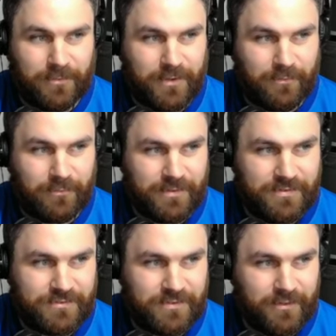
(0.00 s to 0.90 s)
You know,
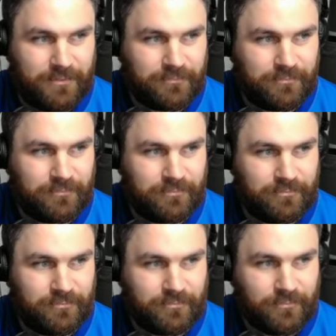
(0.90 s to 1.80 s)
he's
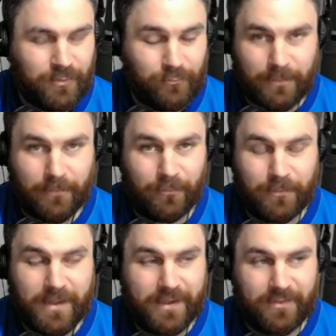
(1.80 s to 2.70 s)
rippled the
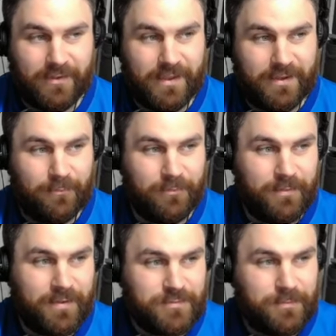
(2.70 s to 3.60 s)
back of the neck, you know, with the
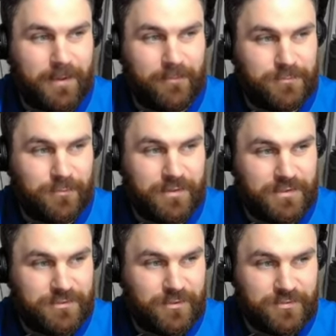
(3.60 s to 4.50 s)
mental pair. He's putting
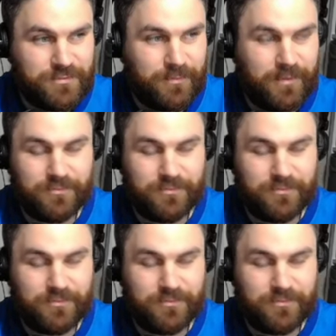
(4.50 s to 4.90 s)
his shots as well.